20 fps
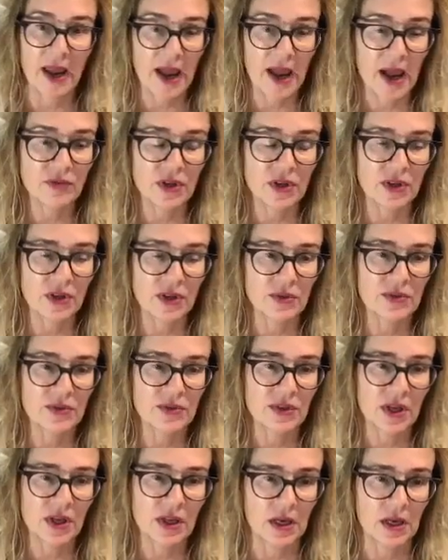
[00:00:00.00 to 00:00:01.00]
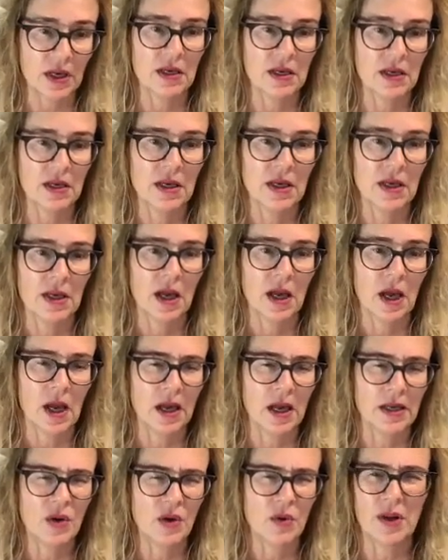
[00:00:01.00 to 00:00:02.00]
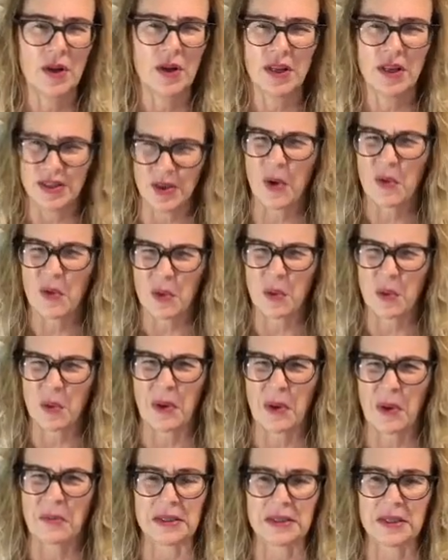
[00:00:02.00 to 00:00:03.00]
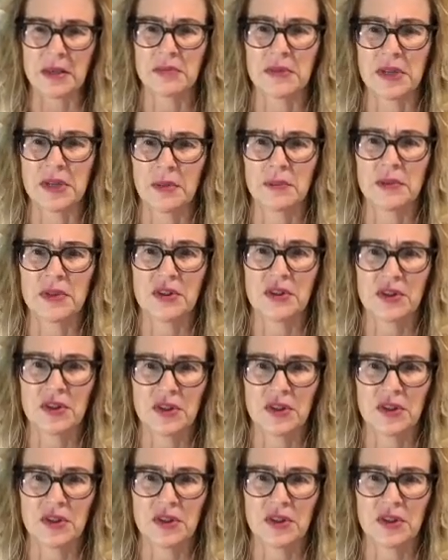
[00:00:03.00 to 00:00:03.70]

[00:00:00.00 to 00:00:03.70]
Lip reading: avenues. And I know it's overwhelming sometimes